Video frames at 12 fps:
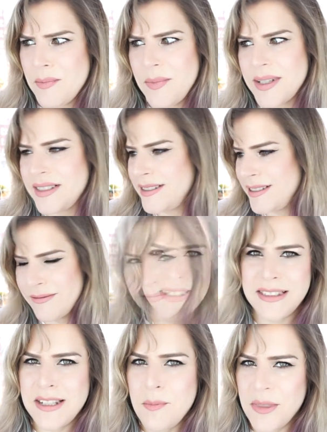but
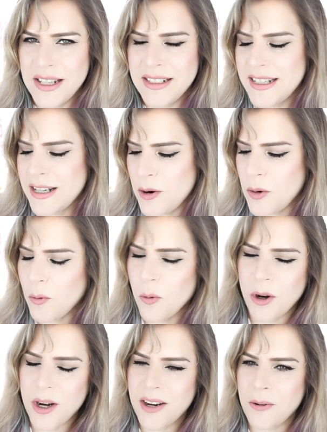something didn't
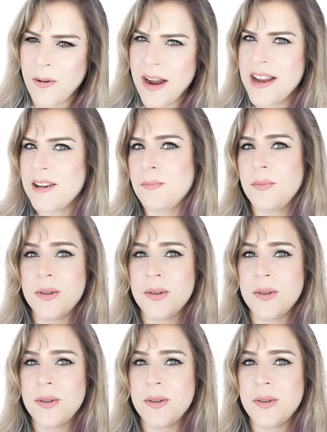work right.